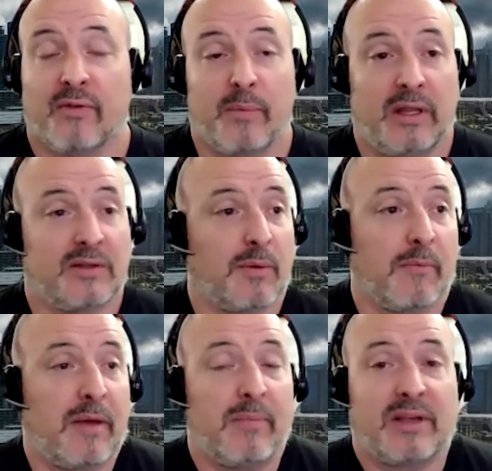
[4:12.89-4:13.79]
I mean, some
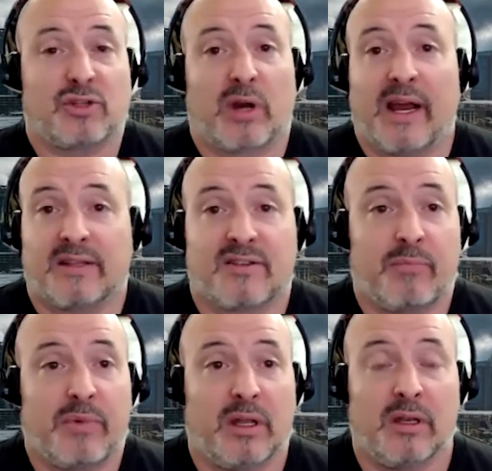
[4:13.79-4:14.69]
of my best dragons
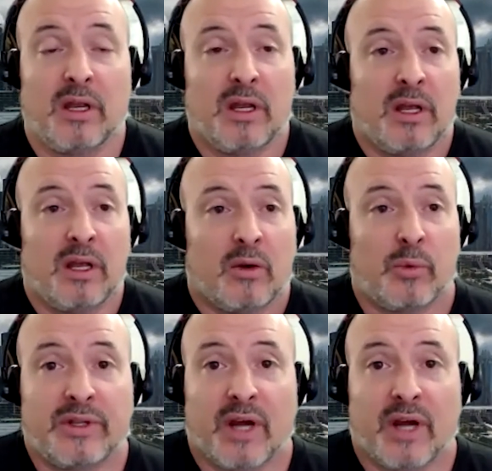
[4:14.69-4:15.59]
have been
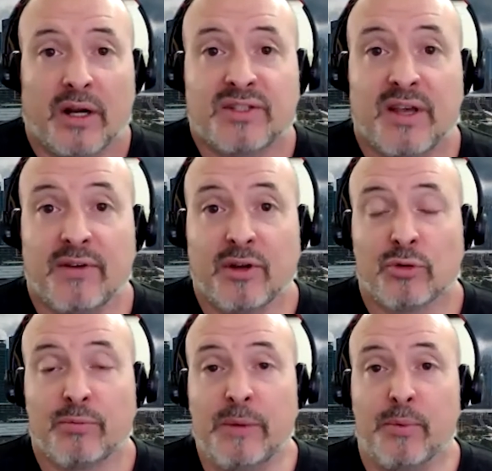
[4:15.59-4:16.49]
retired
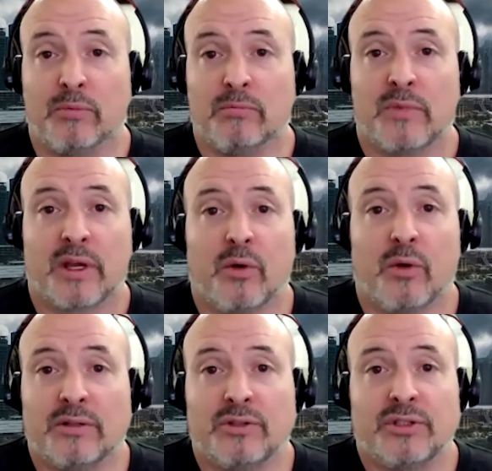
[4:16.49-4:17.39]
seventy-year-old people that go
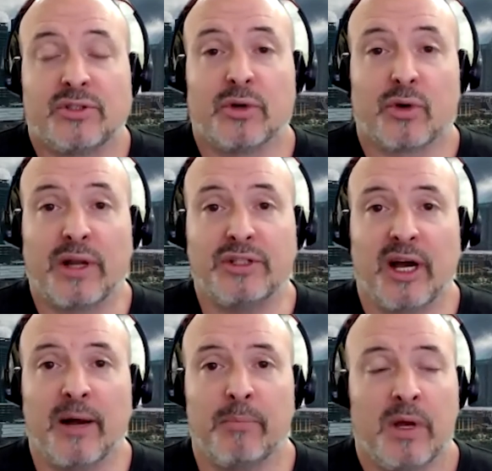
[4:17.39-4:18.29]
out and just do a great
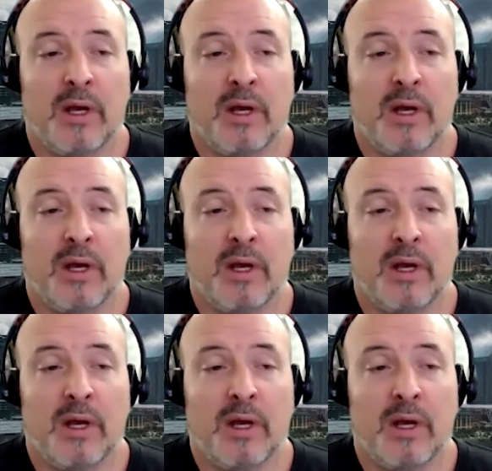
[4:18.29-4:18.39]
job.